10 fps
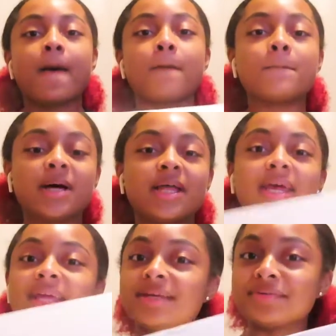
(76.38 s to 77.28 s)
But
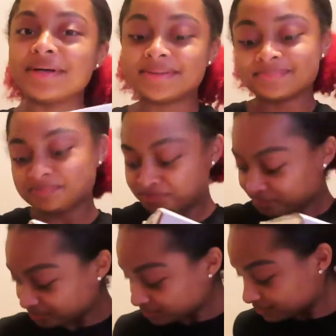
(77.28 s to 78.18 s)
anyway,
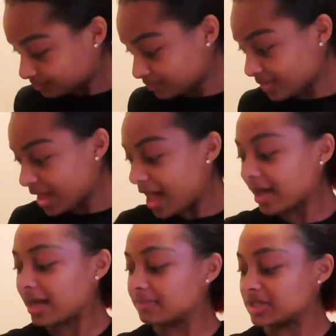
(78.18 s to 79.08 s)
I
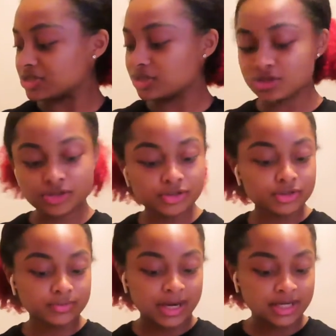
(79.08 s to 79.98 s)
got my
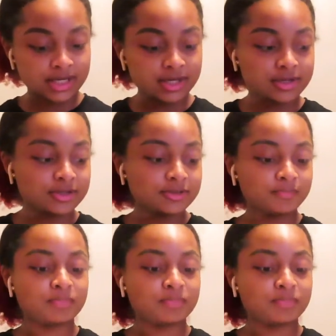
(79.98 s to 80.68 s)
scissors right here.